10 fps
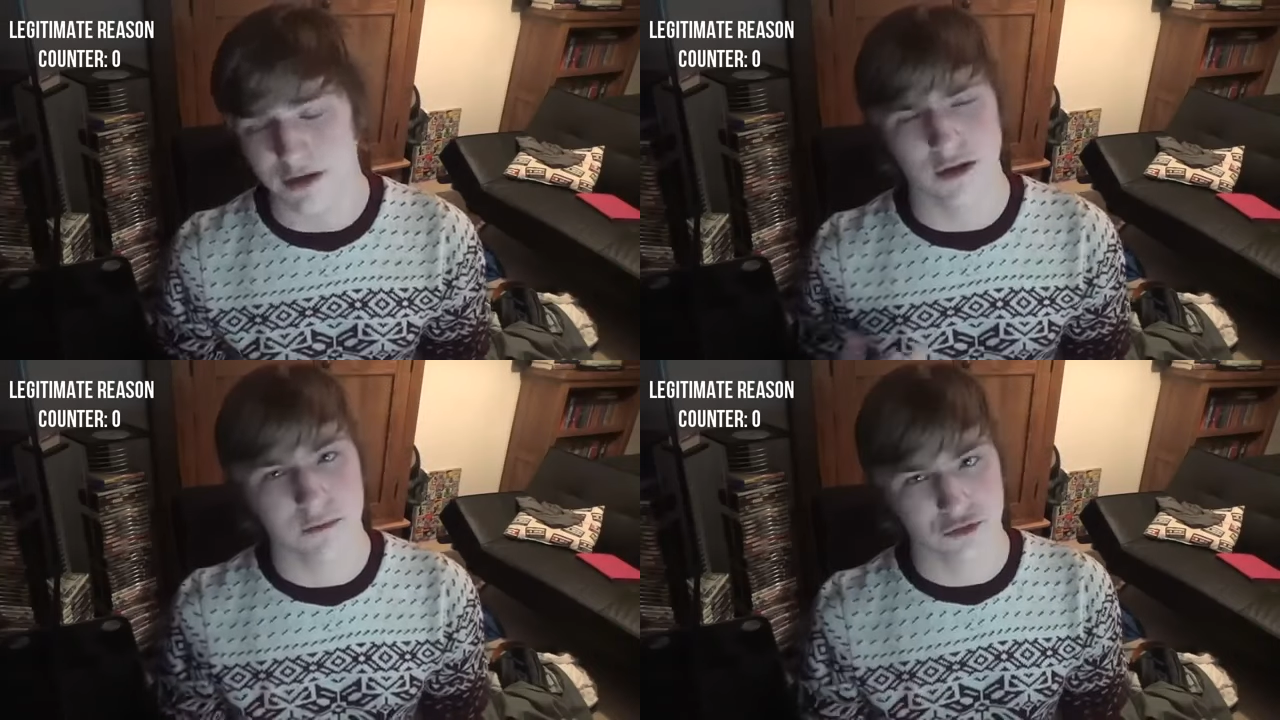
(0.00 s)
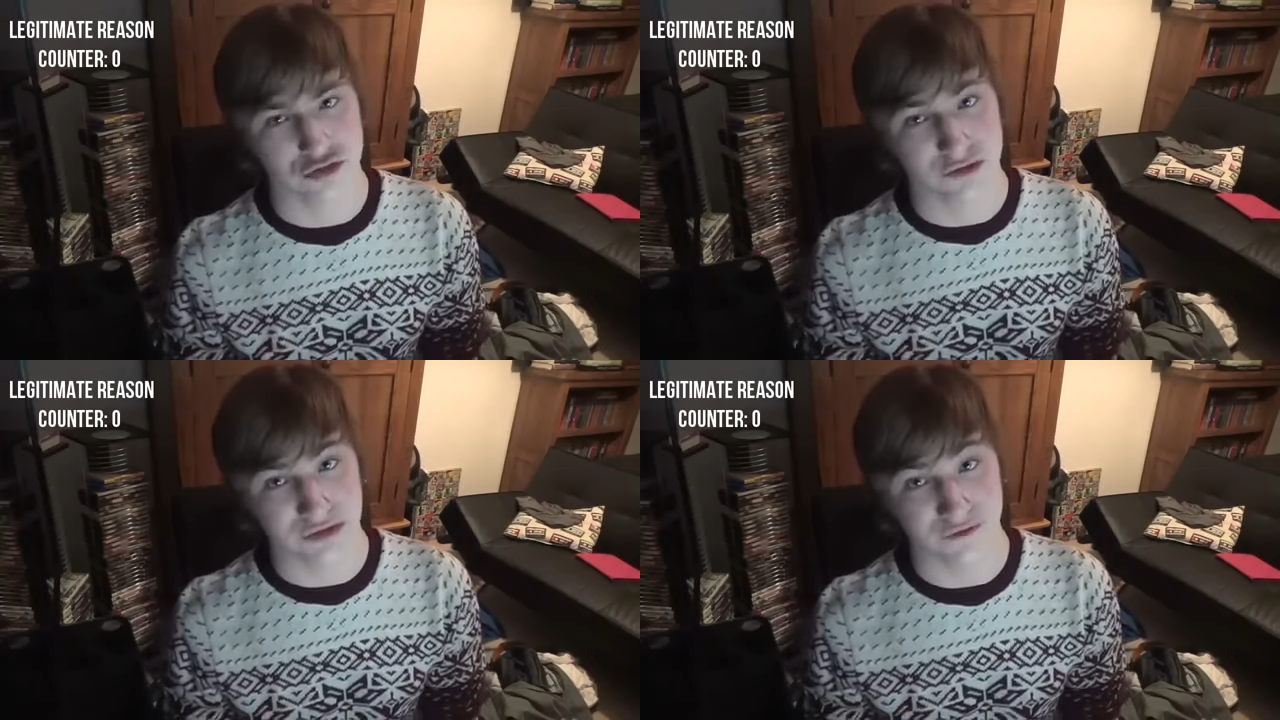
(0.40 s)
unlike the
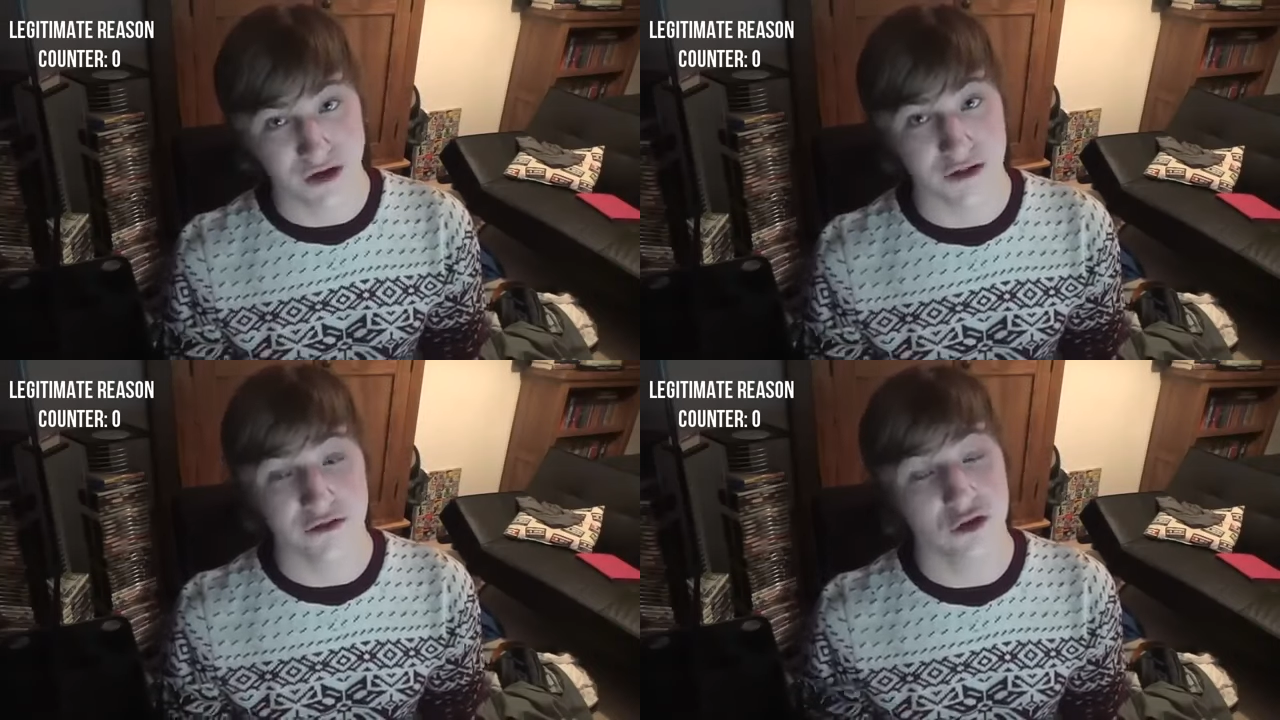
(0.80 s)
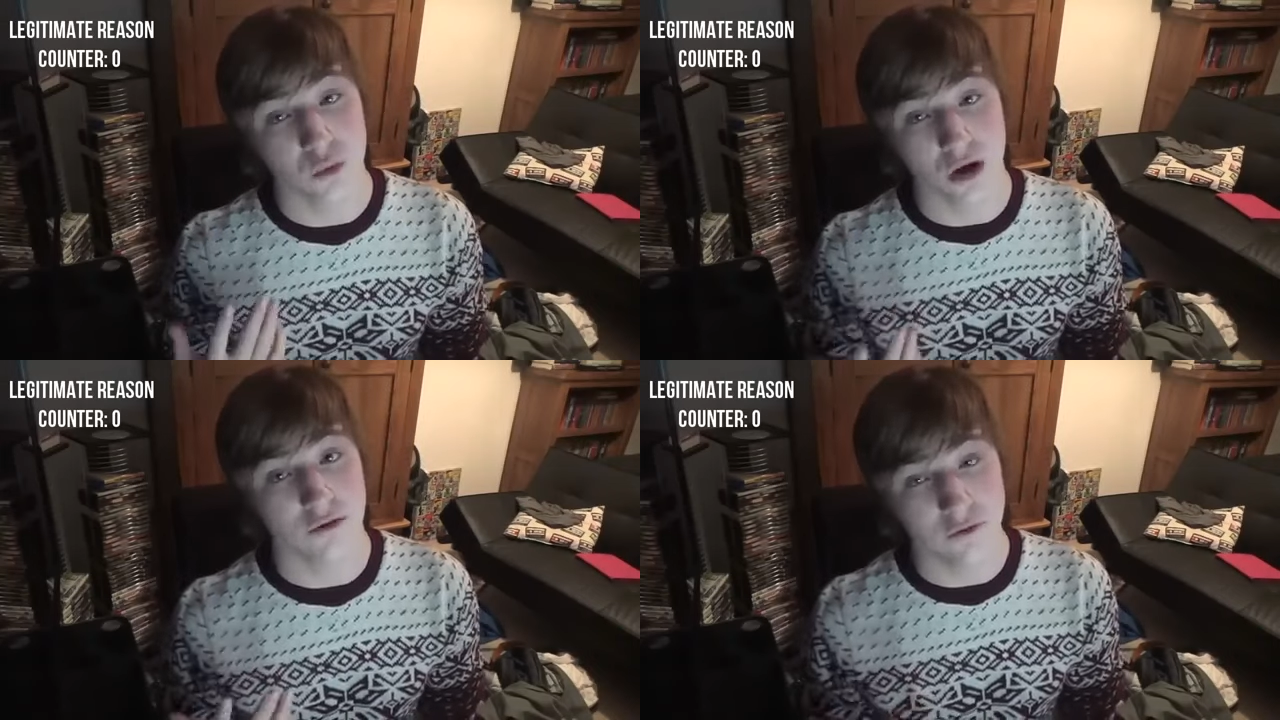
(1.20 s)
majority of single fathers who
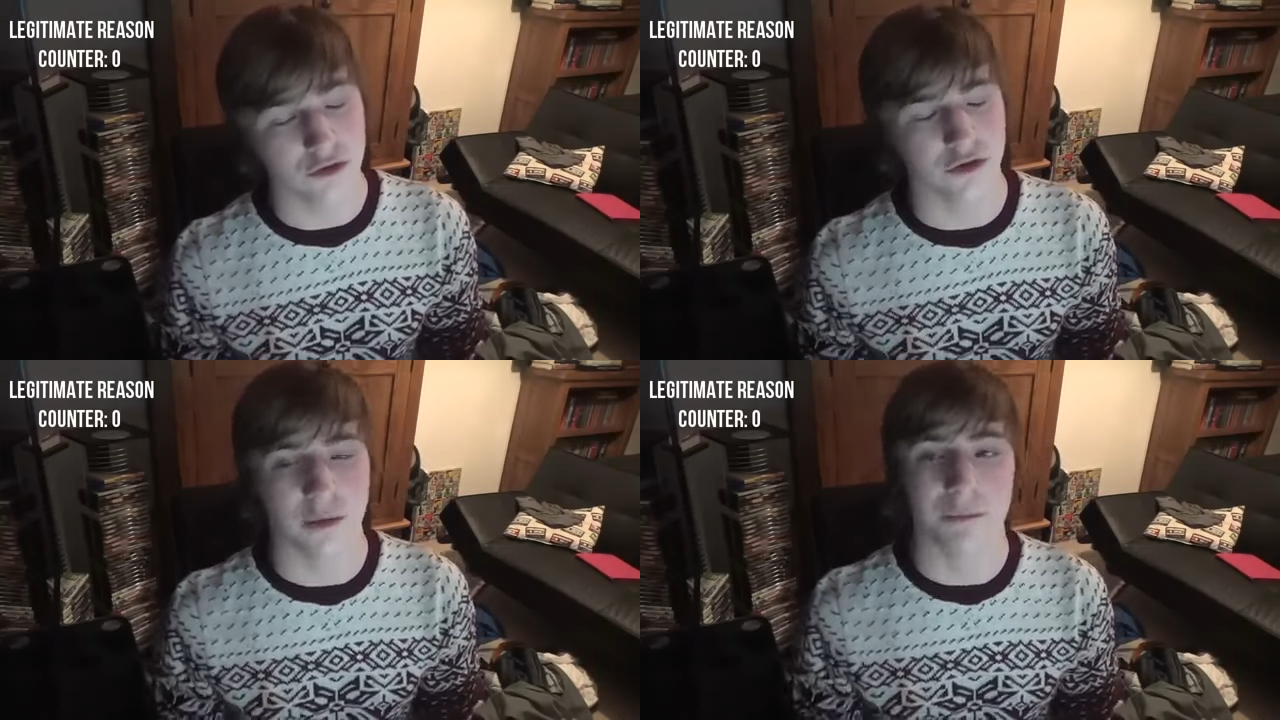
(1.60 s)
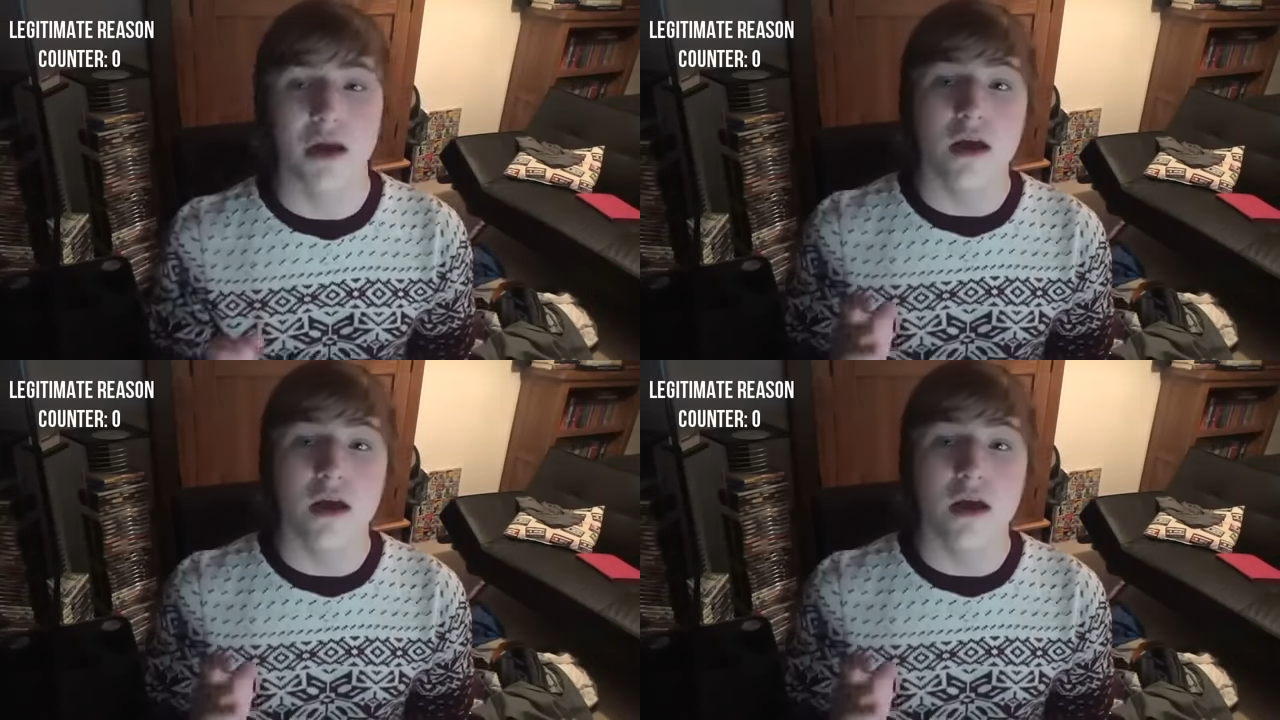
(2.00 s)
work full-time.